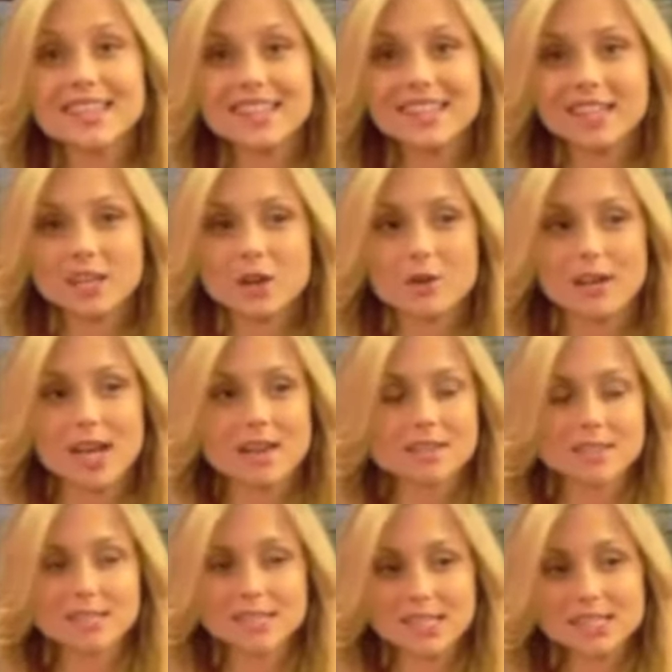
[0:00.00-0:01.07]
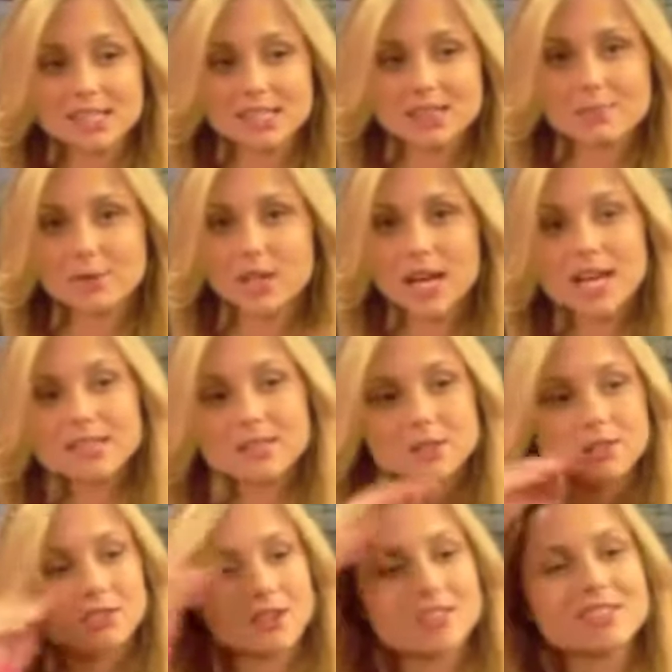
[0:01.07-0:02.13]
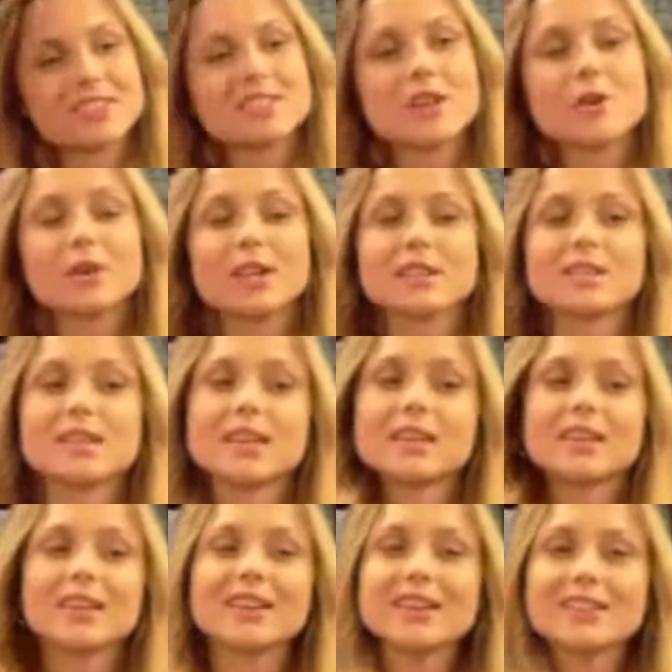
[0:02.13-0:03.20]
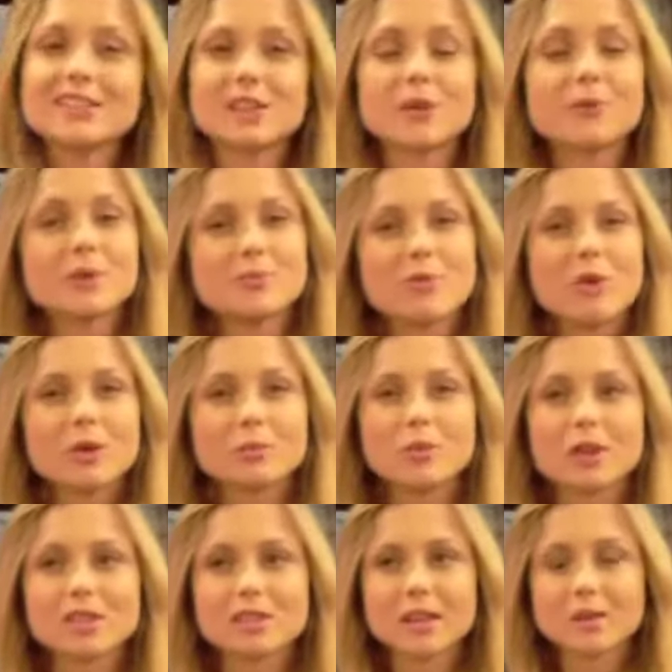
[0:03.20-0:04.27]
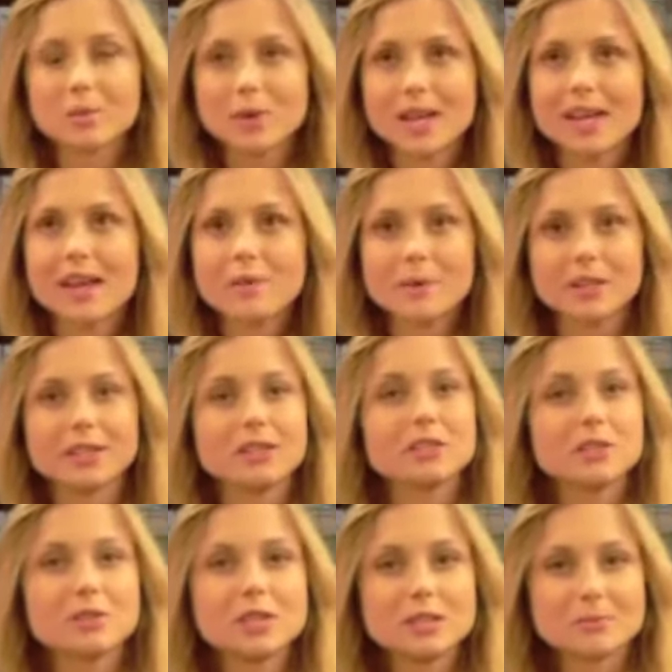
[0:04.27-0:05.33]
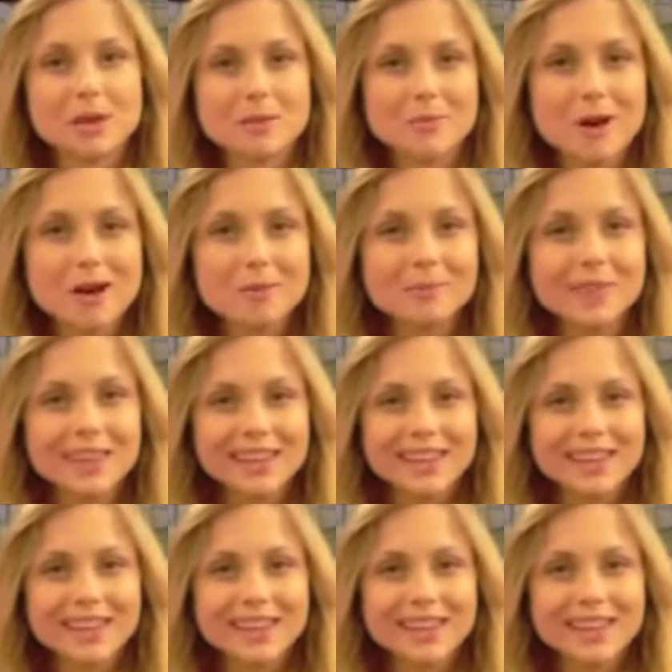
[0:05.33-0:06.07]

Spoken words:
you know, and as the seasons progress, you'll start to notice that Sophie more and more is like, wait, I really do need my mom.